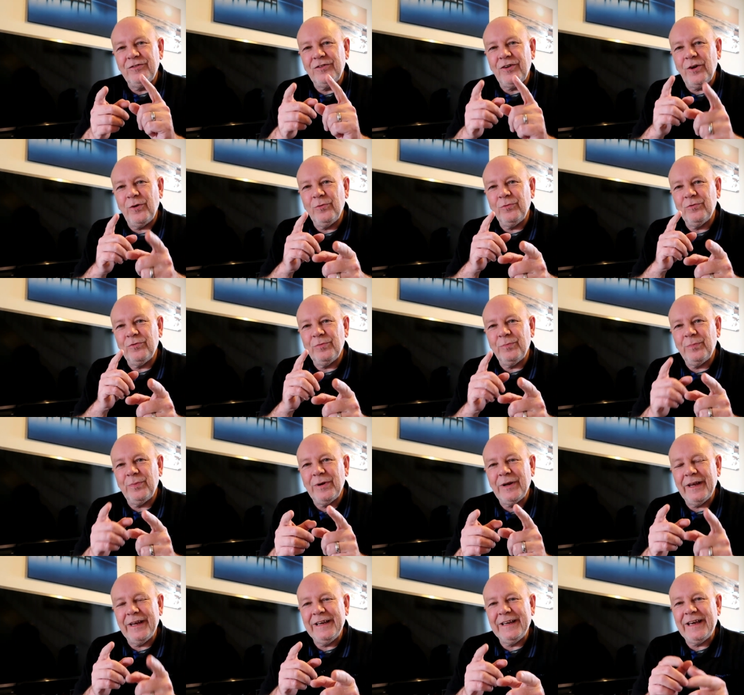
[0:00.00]
don't
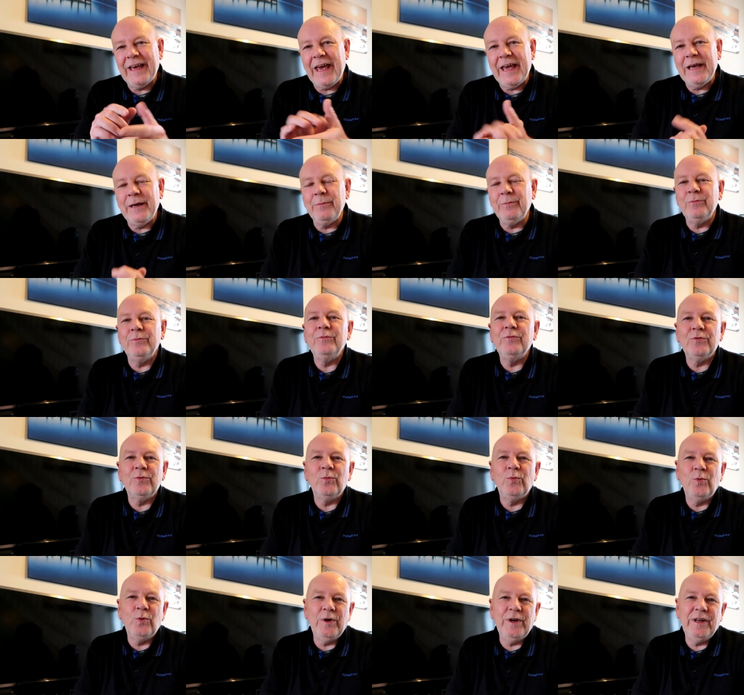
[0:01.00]
play games
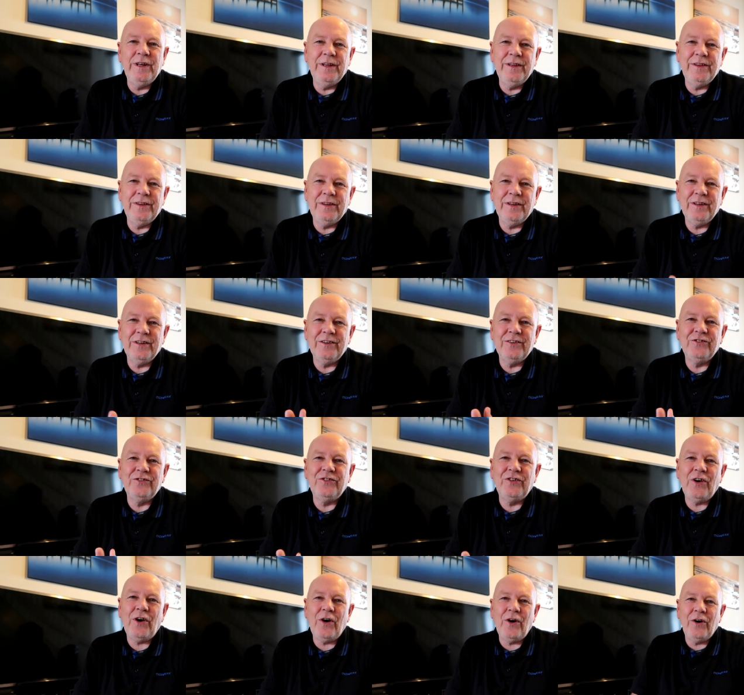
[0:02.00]
with
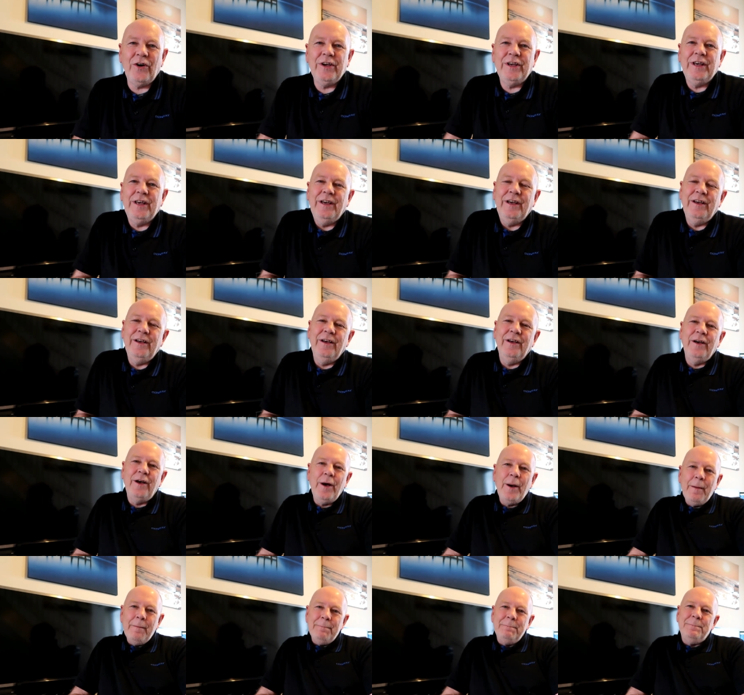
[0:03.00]
Thai
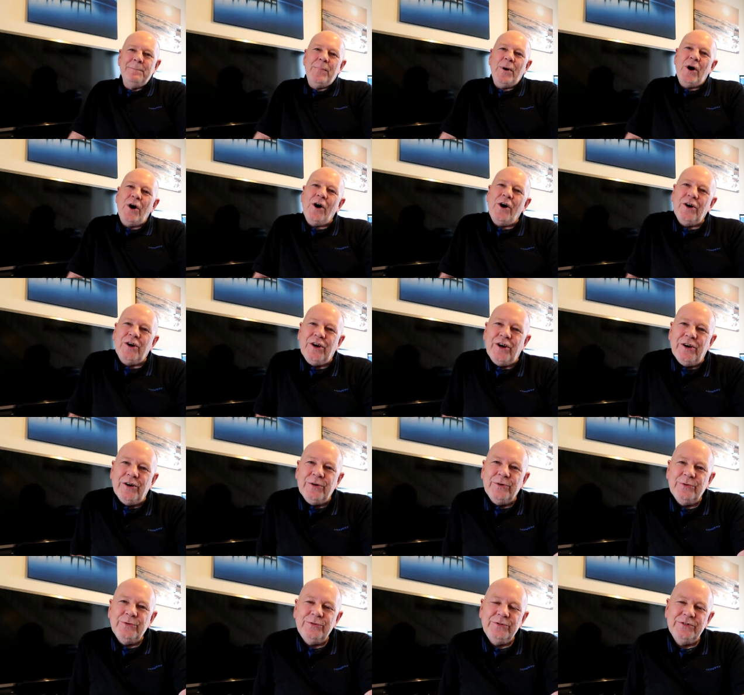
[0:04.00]
bar
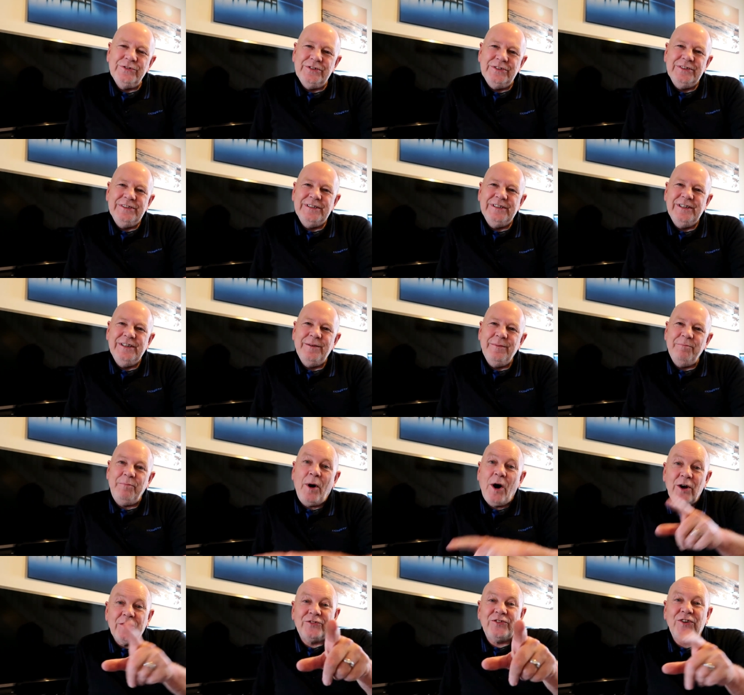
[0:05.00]
girls,
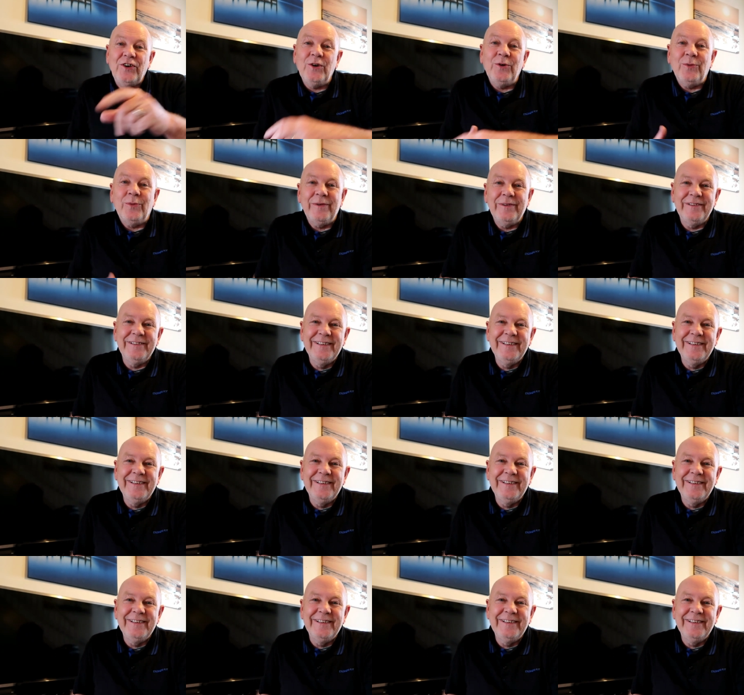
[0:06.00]
part two.